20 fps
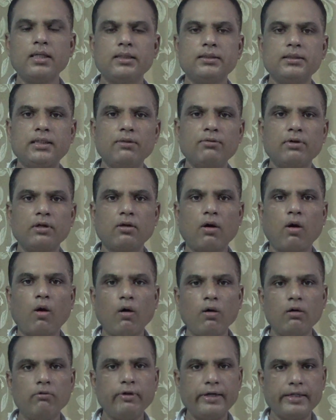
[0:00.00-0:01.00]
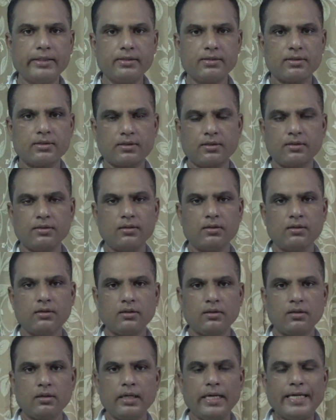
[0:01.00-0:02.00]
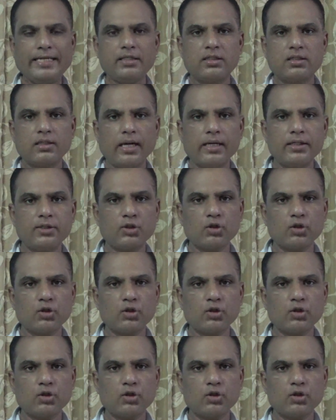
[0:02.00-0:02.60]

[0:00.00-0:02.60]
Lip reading: they were always in search